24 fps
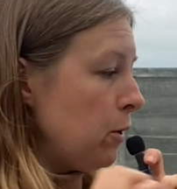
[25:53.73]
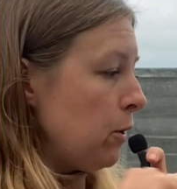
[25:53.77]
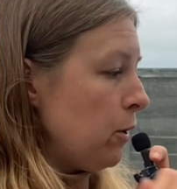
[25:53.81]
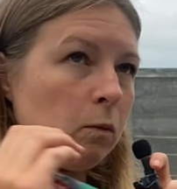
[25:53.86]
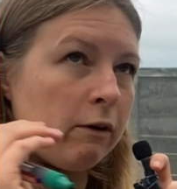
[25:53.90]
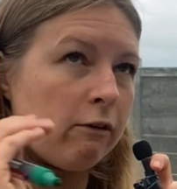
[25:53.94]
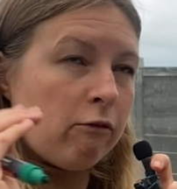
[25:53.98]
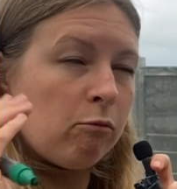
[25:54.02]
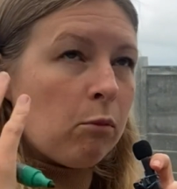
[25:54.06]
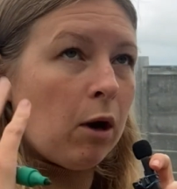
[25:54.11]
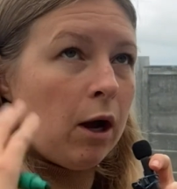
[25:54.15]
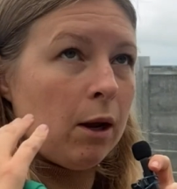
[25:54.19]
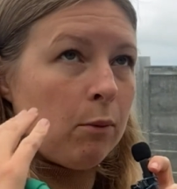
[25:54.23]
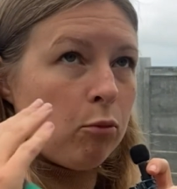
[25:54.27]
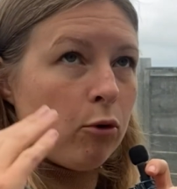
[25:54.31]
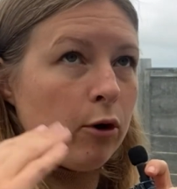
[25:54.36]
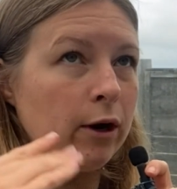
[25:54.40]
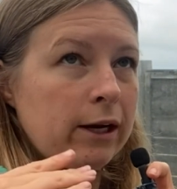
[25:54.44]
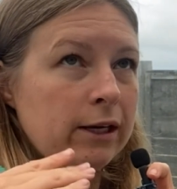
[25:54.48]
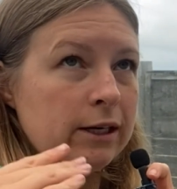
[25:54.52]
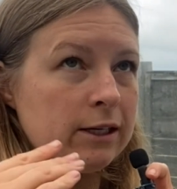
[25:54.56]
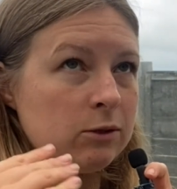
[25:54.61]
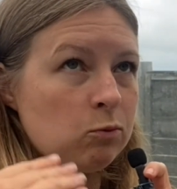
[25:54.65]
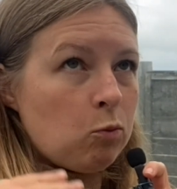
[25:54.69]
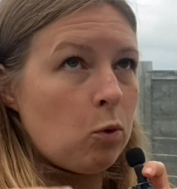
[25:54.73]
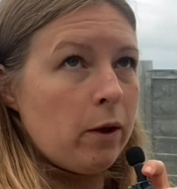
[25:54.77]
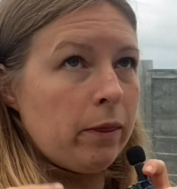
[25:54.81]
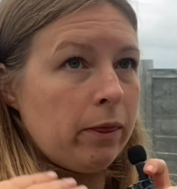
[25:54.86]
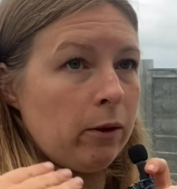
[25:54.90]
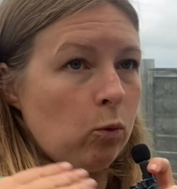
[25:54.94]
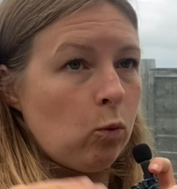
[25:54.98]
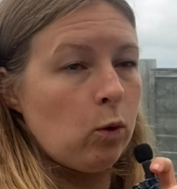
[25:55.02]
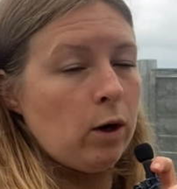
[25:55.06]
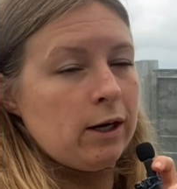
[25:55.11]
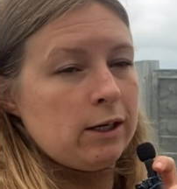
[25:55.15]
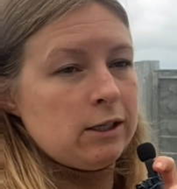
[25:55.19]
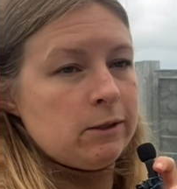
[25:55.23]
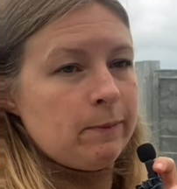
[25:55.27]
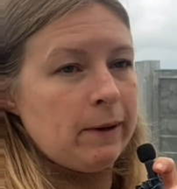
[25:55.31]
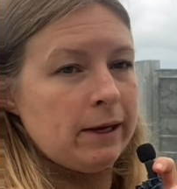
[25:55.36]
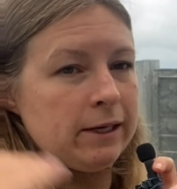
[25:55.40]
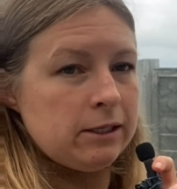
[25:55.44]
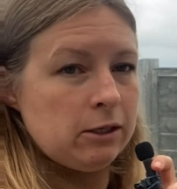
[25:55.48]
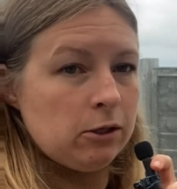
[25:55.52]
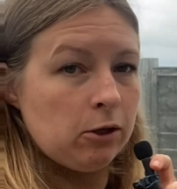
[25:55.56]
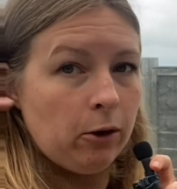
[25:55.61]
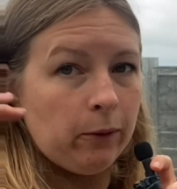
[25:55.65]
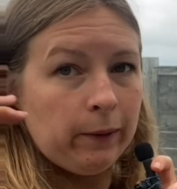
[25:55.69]
If my brain is one that works
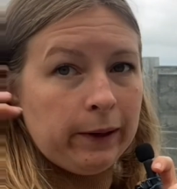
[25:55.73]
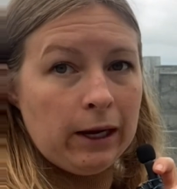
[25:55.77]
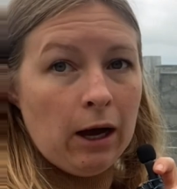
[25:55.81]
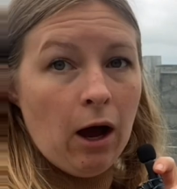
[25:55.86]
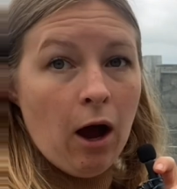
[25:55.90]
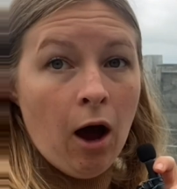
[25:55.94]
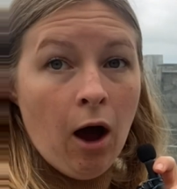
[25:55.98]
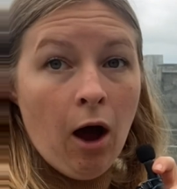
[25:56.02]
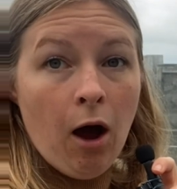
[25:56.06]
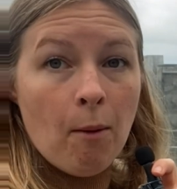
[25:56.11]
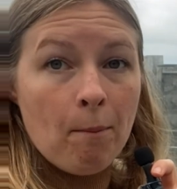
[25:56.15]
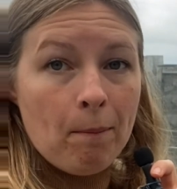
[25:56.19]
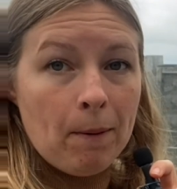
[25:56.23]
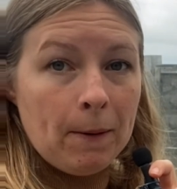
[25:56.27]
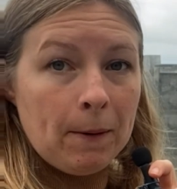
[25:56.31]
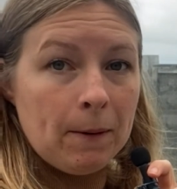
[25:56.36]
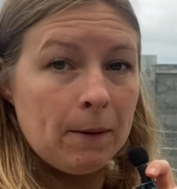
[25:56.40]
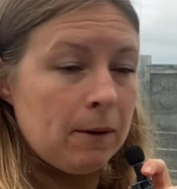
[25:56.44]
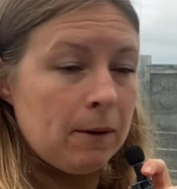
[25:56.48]
better going up,